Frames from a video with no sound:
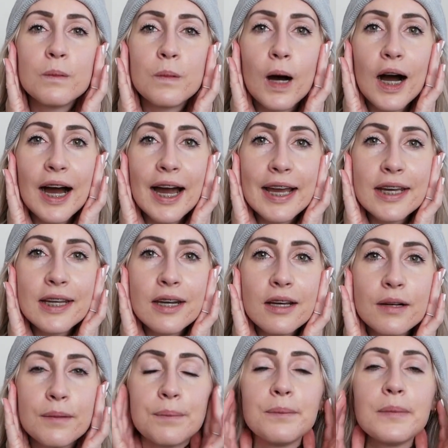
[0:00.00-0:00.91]
wide
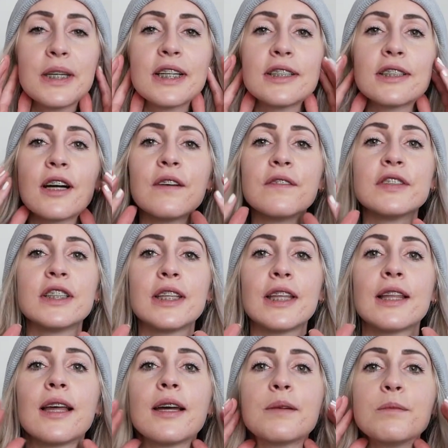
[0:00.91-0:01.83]
because obviously
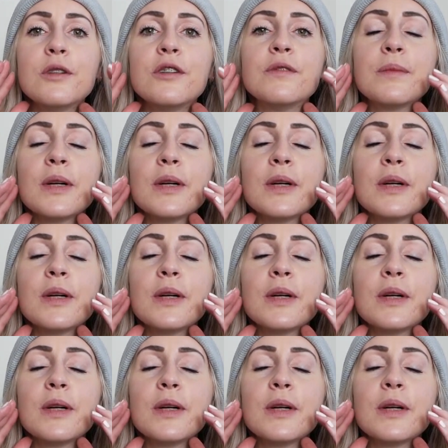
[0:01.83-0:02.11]
they like move